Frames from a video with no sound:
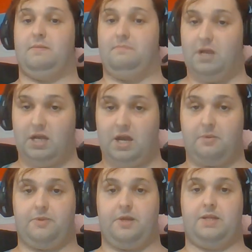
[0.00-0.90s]
and many
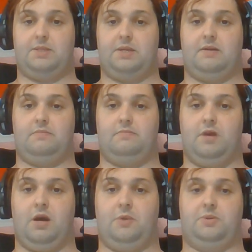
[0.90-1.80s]
other things that
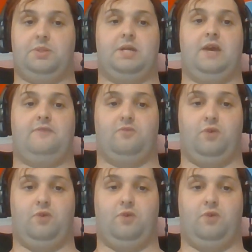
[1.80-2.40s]
others take